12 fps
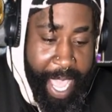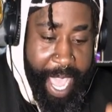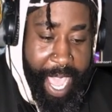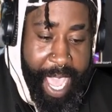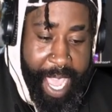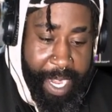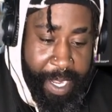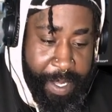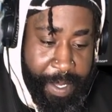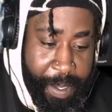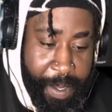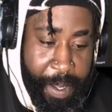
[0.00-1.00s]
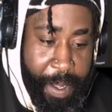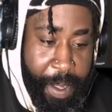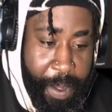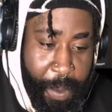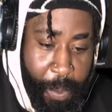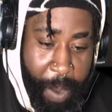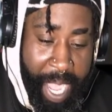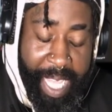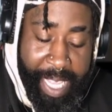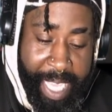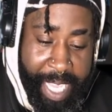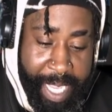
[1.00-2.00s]
and
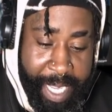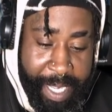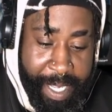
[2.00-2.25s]
Whaley.